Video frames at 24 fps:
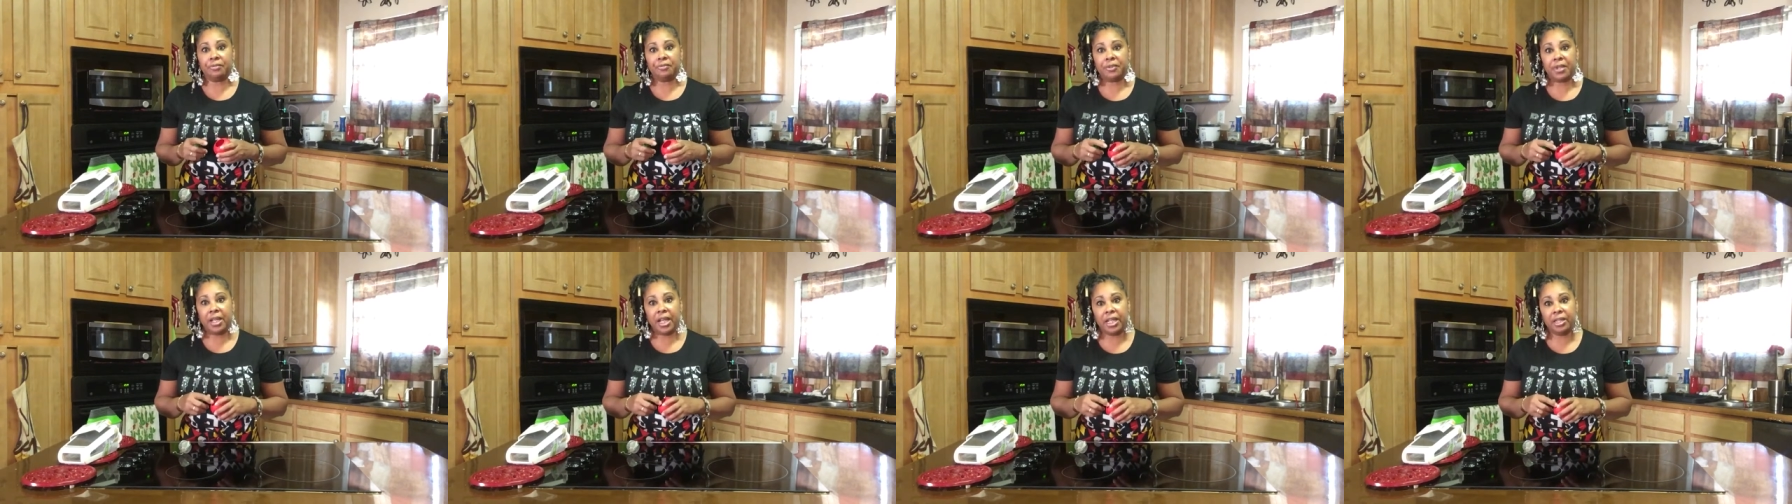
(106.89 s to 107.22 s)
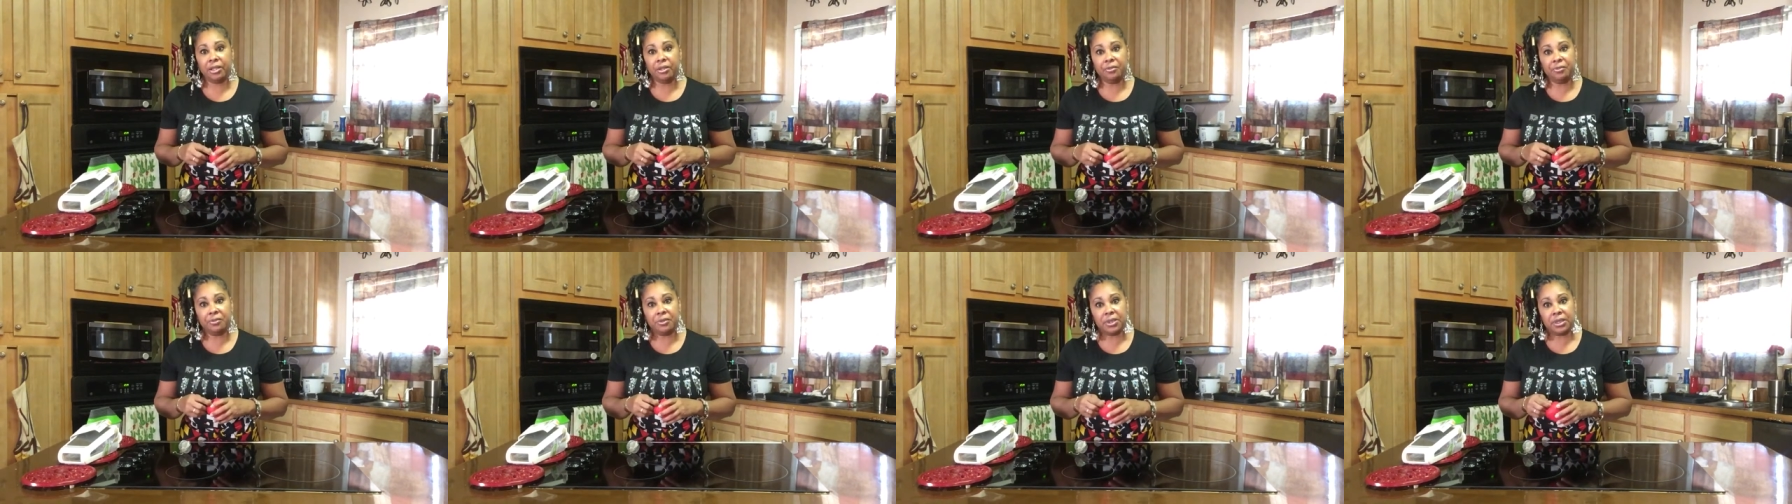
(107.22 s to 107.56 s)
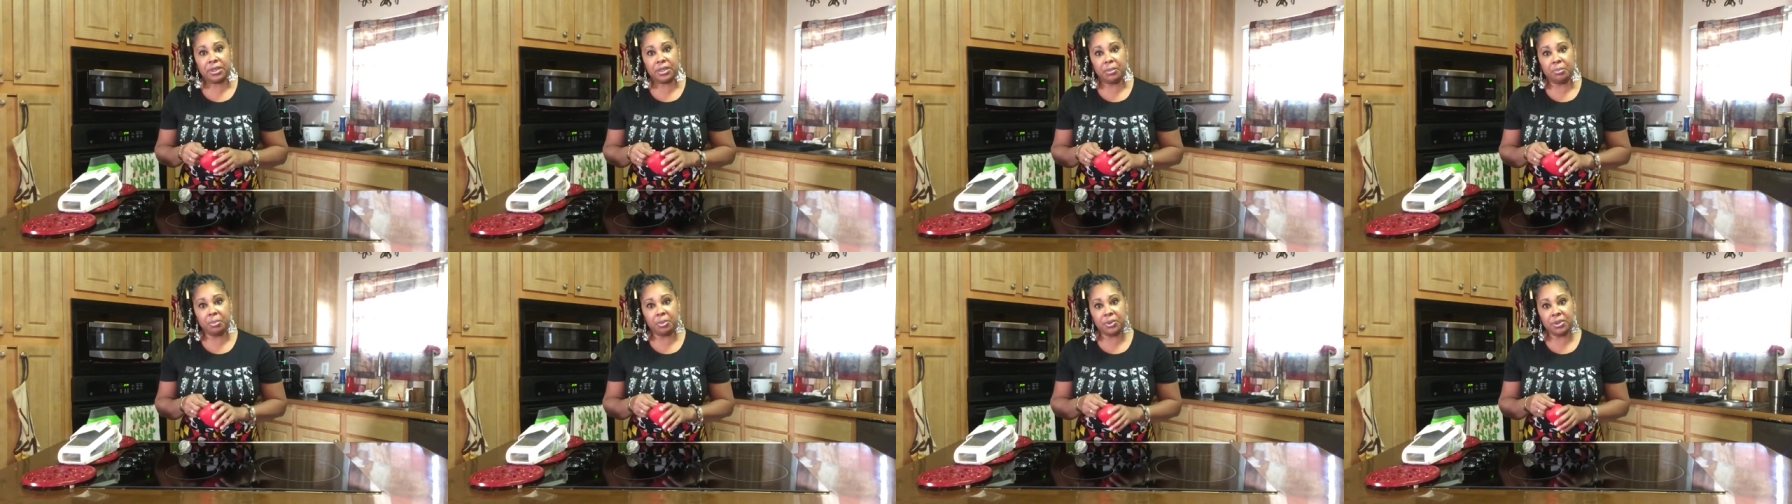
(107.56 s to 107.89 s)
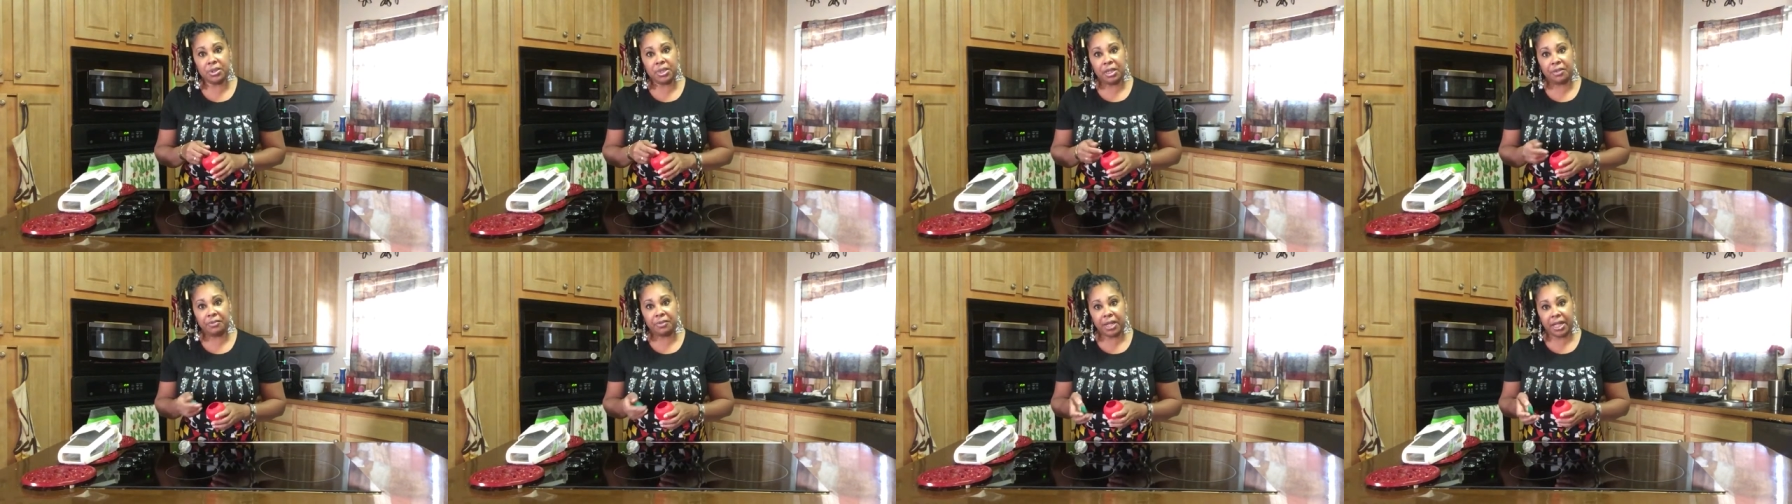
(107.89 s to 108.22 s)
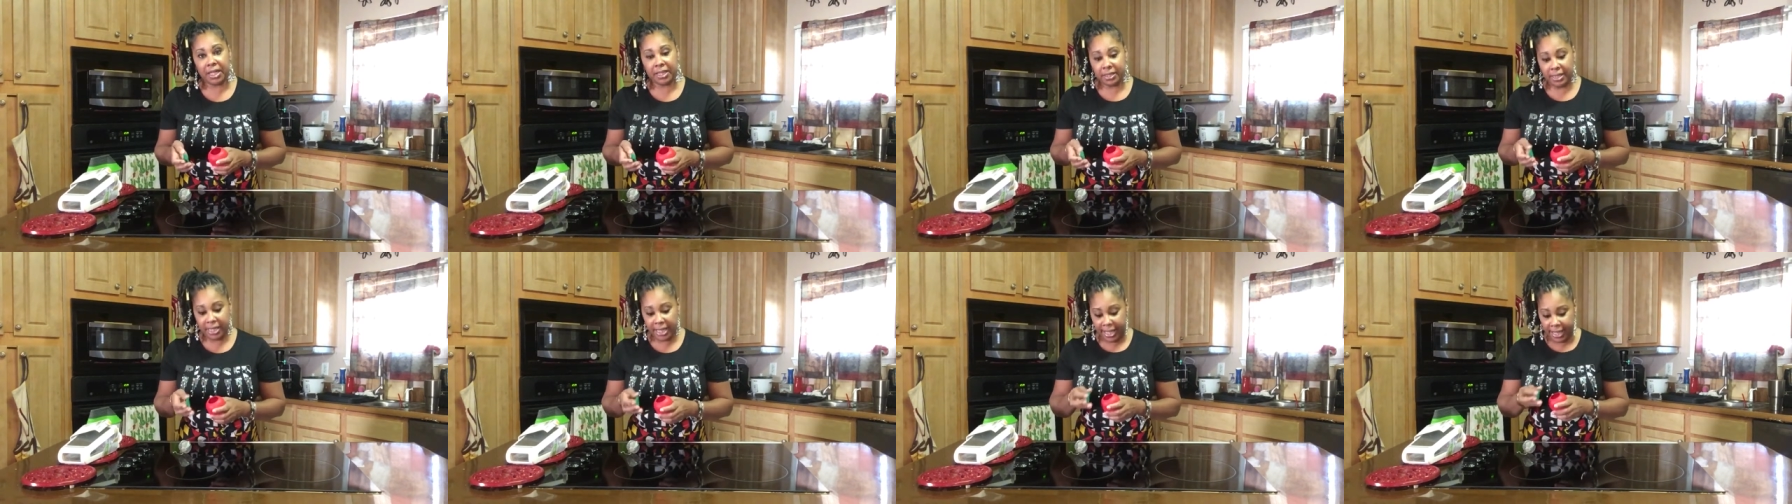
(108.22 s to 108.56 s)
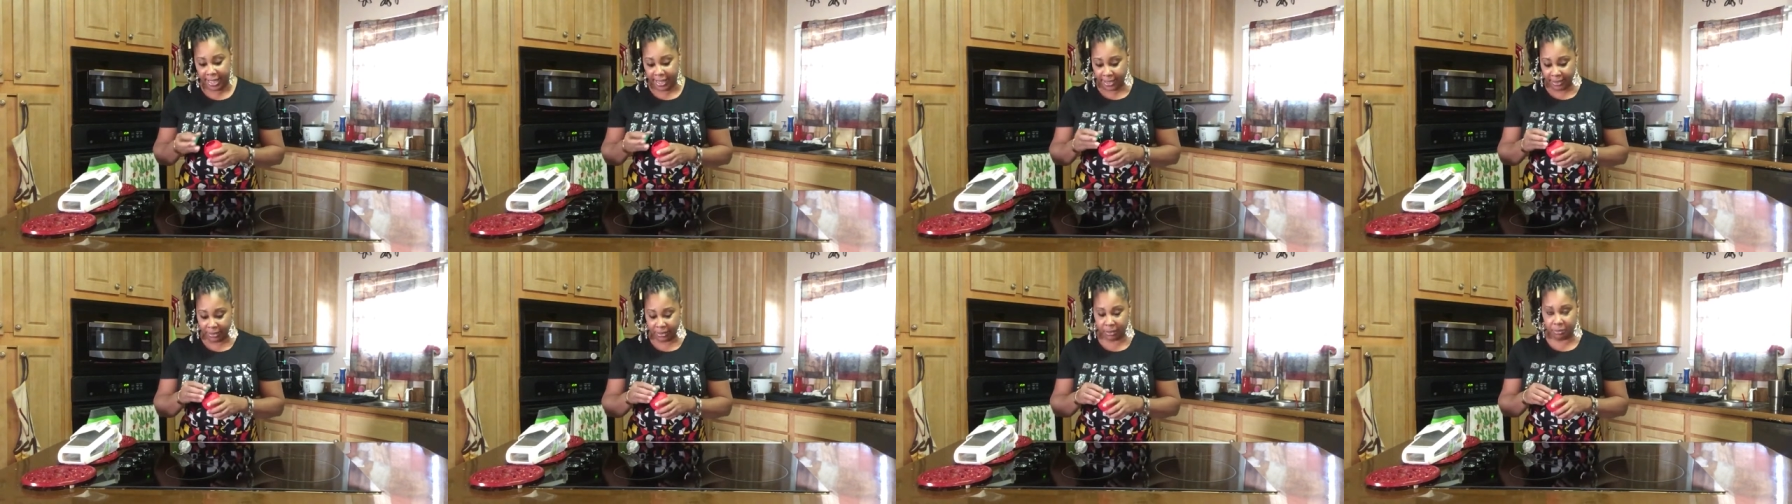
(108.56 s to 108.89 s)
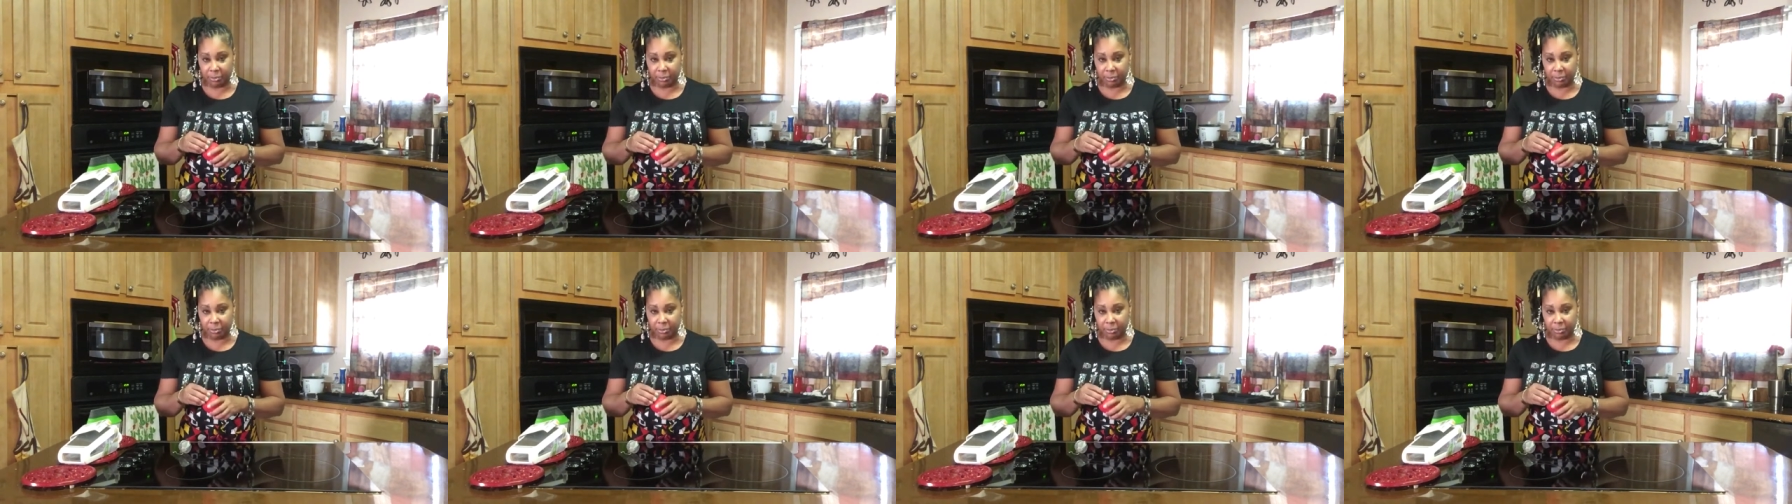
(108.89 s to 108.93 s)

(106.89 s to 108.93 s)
flag you for simple stuff like that.